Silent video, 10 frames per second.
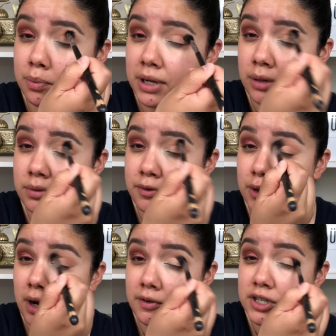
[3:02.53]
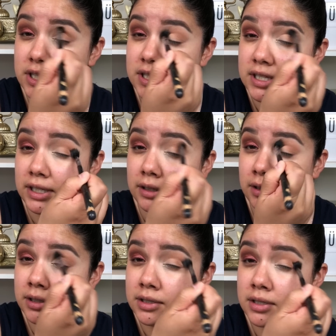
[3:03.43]
medium to full coverage
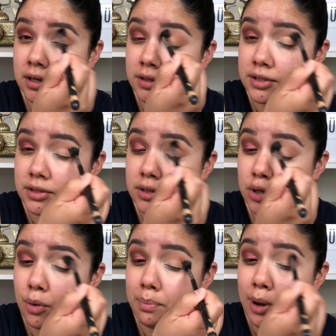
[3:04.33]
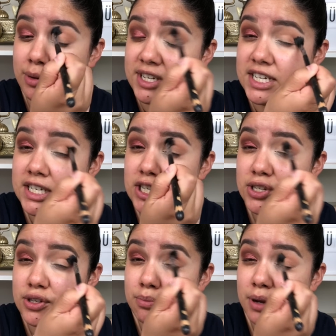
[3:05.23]
concealers are just so potent,
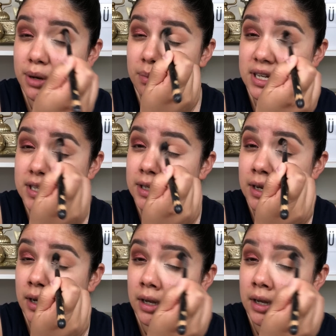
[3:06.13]
so pigmented,